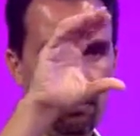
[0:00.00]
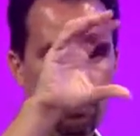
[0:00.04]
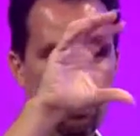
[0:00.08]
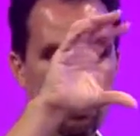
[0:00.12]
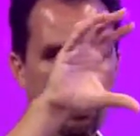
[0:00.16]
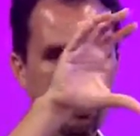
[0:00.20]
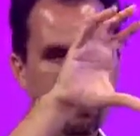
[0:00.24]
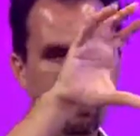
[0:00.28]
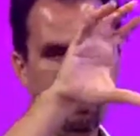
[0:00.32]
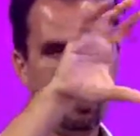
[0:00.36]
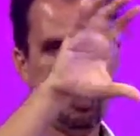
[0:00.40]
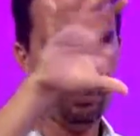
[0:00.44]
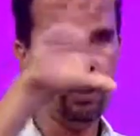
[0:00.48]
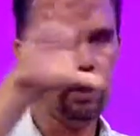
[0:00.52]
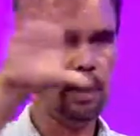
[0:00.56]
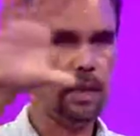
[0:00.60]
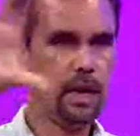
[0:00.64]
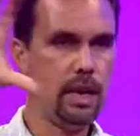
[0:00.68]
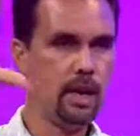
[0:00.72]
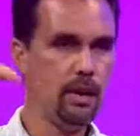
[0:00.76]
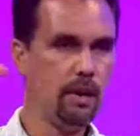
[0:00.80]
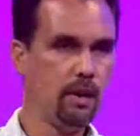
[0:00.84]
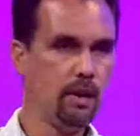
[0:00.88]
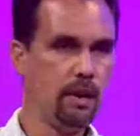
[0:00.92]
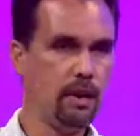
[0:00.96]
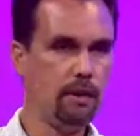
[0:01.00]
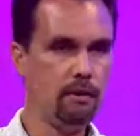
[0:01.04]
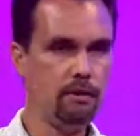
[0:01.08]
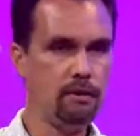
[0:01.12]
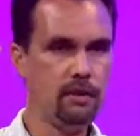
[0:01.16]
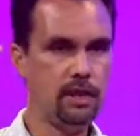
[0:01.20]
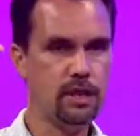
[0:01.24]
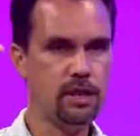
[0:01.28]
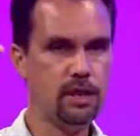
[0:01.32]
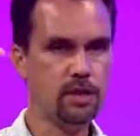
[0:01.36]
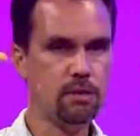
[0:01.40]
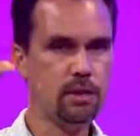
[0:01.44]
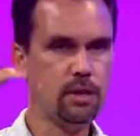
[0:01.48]
In one layer you have
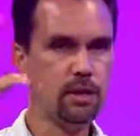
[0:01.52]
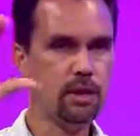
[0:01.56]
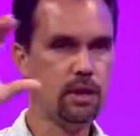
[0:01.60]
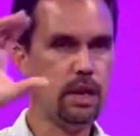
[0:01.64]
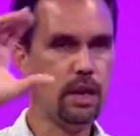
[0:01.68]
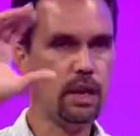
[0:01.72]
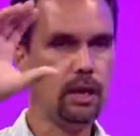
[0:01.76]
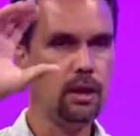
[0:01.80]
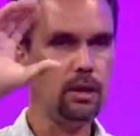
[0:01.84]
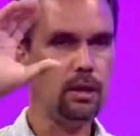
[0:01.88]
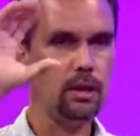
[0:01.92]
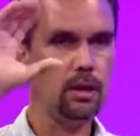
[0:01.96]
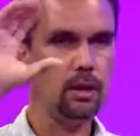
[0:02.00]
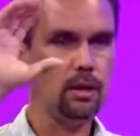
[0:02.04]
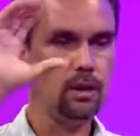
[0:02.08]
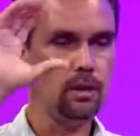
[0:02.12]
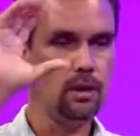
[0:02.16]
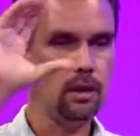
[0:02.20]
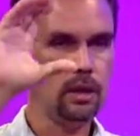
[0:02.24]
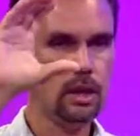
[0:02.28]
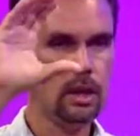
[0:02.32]
fee simple title,